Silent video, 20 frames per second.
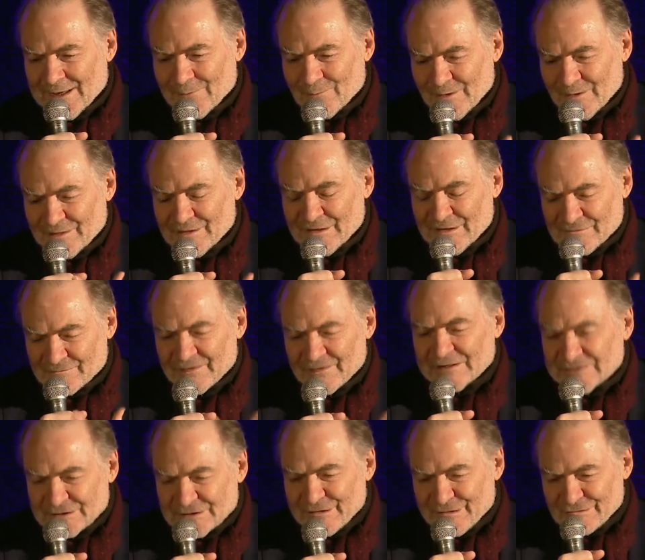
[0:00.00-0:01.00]
with this
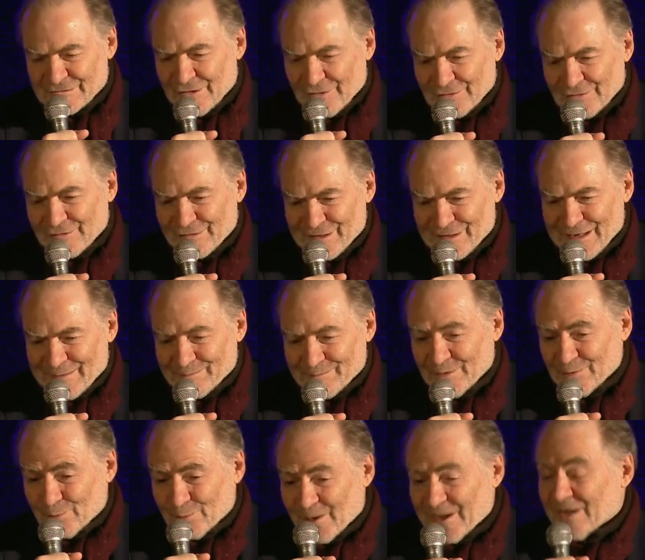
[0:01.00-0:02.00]
very strong
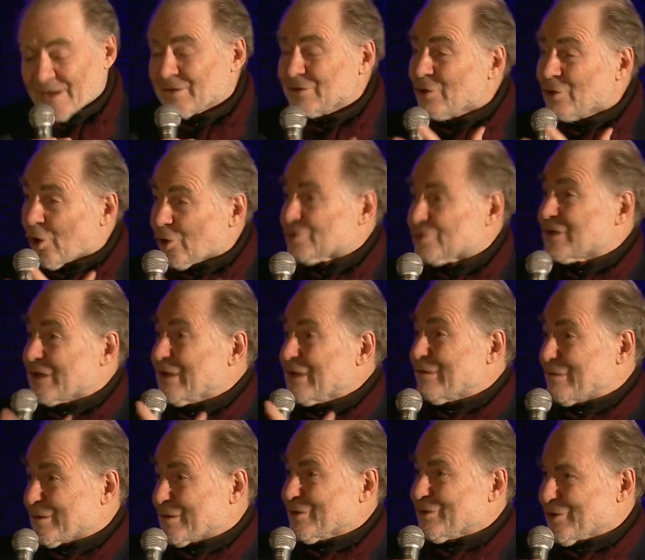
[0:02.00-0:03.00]
statement: we are not
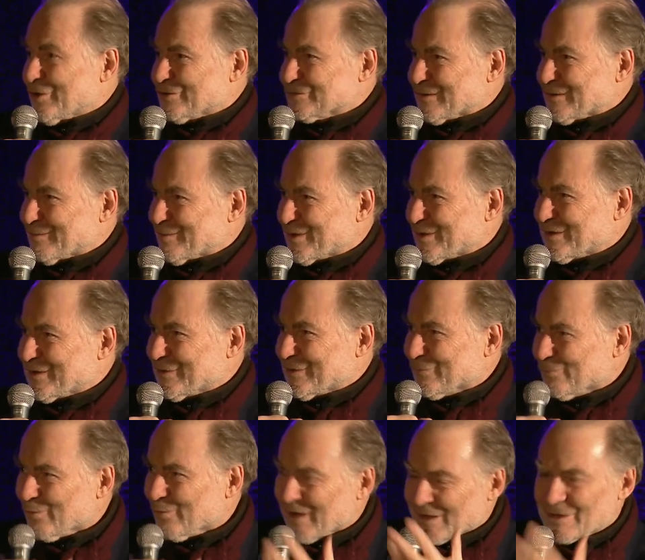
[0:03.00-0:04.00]
Eastern Europe.
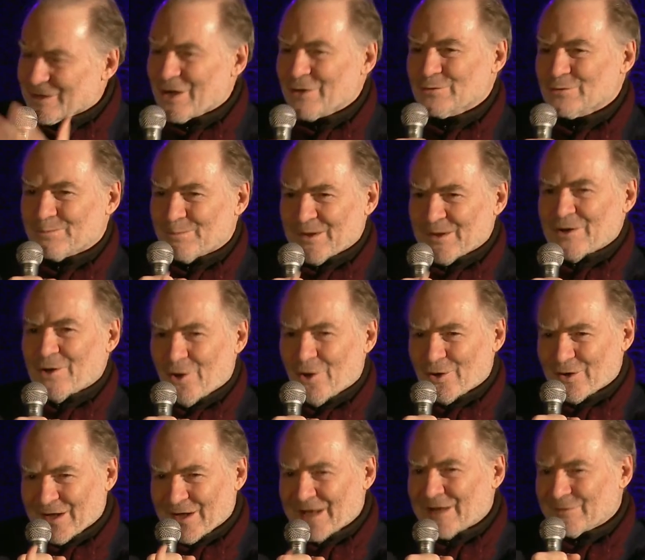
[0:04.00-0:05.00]
We don't
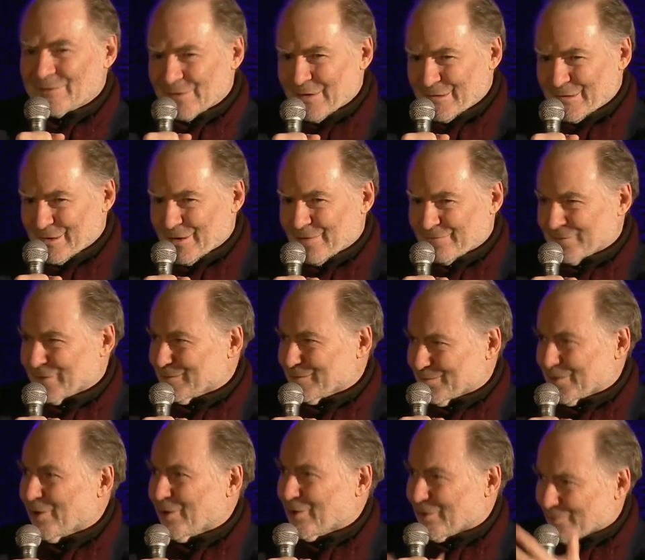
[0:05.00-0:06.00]
belong in the Soviet
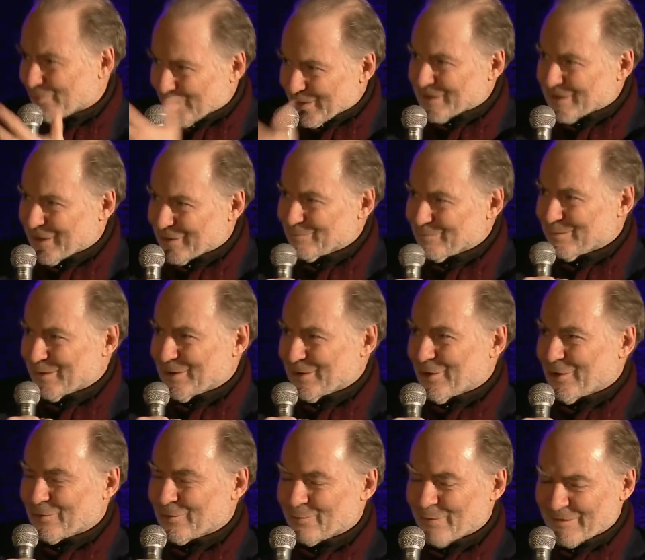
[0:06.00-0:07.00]
bloc. We don't
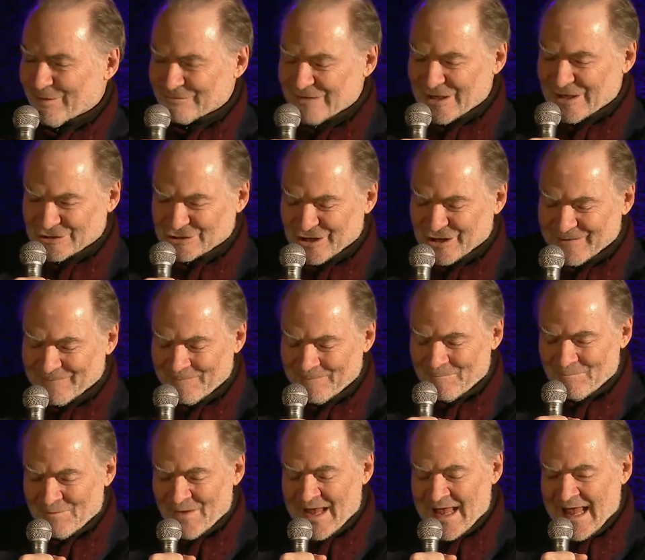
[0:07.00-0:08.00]
belong with Russia.
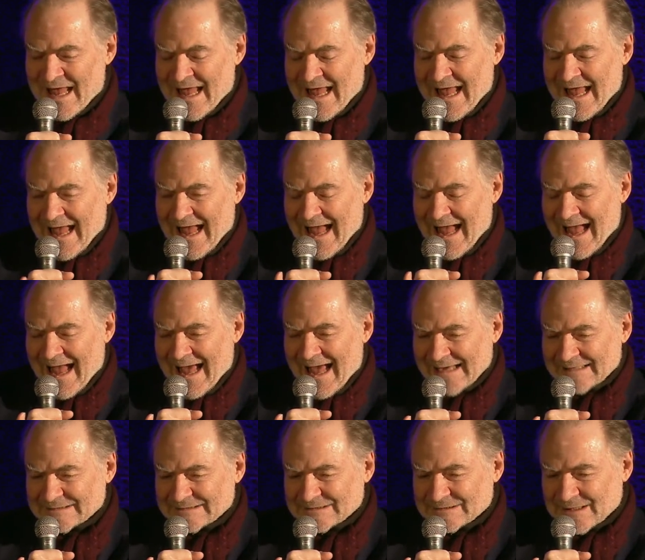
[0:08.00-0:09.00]

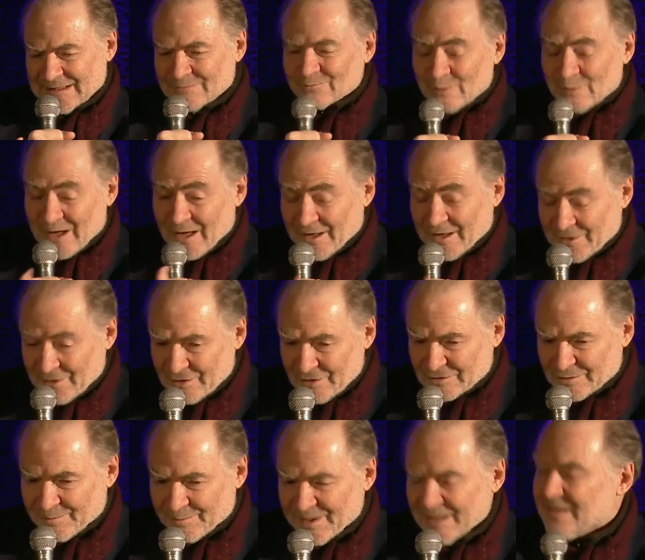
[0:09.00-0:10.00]
And we are a
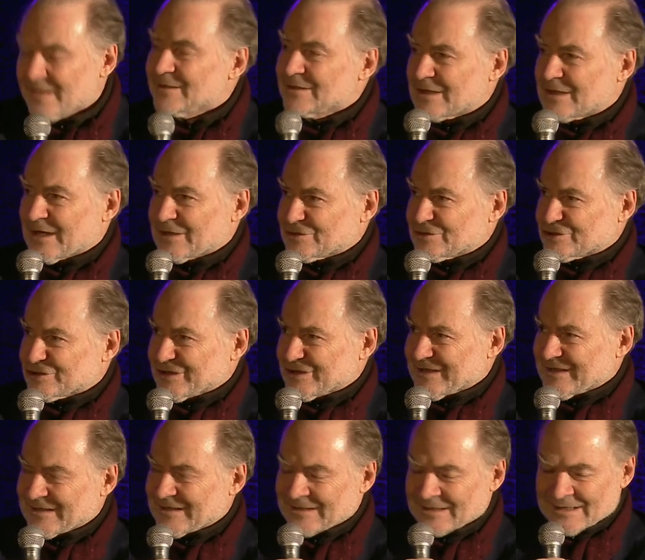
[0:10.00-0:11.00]
European
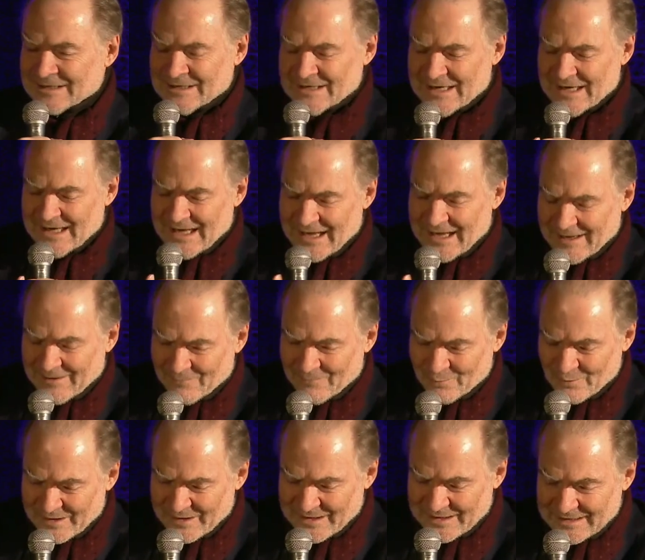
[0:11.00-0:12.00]
country.
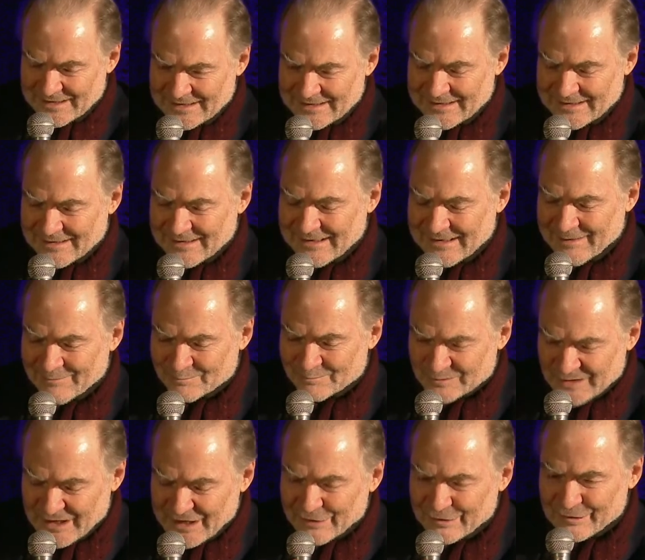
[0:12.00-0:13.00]
We
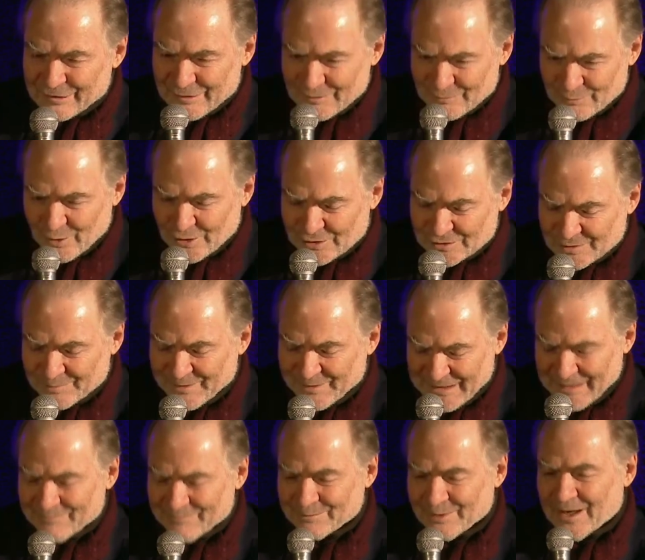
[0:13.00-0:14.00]
embrace and want to
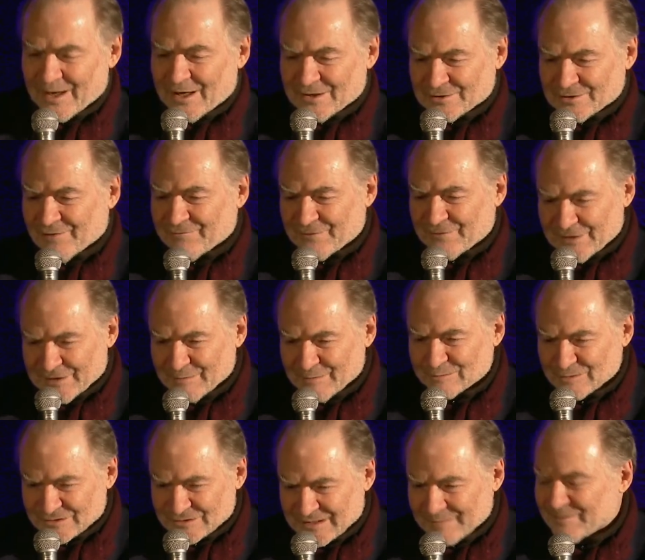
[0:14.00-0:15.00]
become part of the
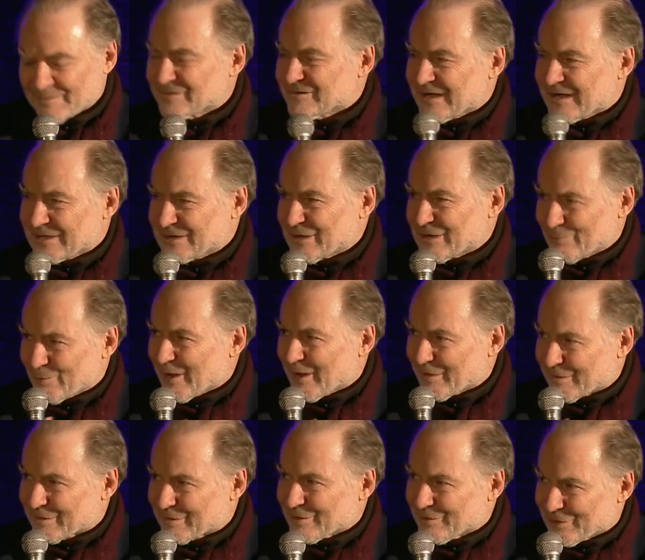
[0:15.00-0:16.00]
liberal democratic
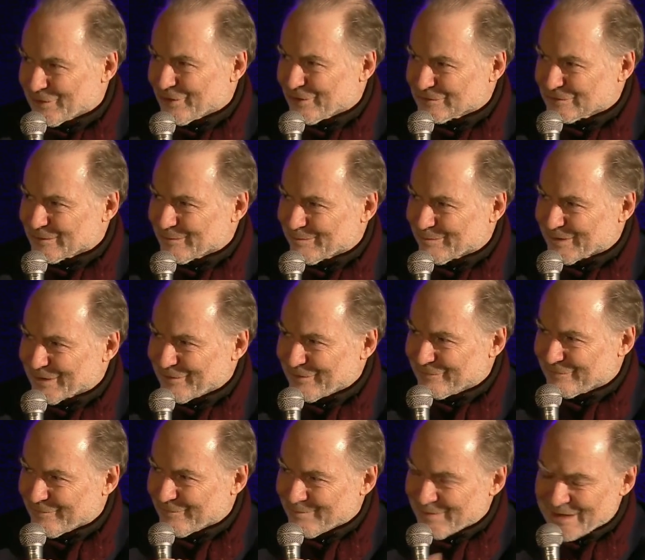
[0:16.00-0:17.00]
West and Europe. So
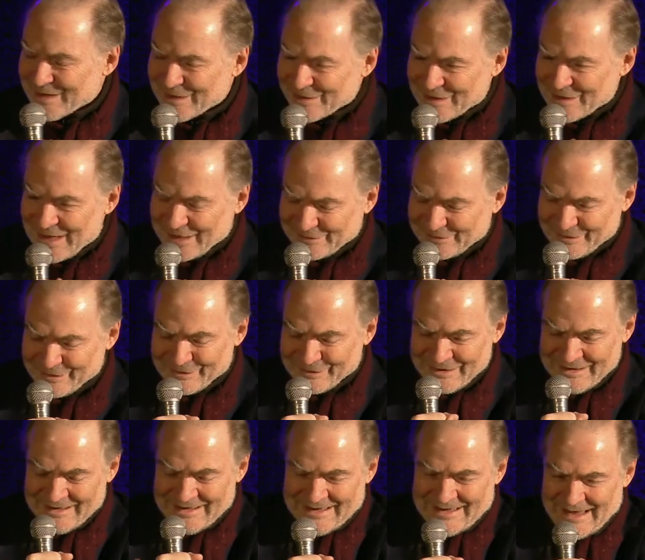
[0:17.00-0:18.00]
for me, that's
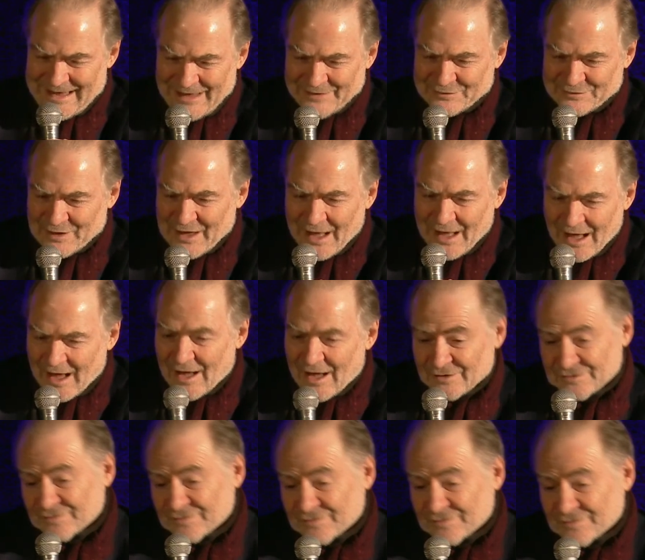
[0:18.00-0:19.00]
at the heart